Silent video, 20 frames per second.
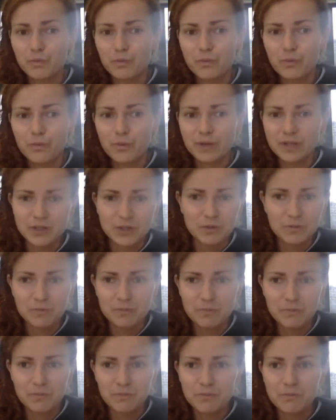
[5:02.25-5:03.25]
we
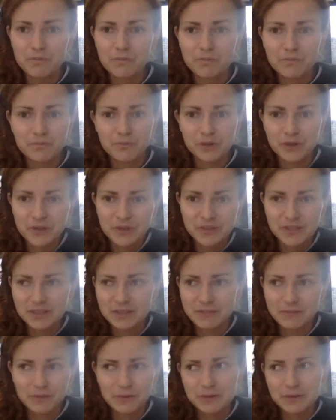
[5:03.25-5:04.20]
do process food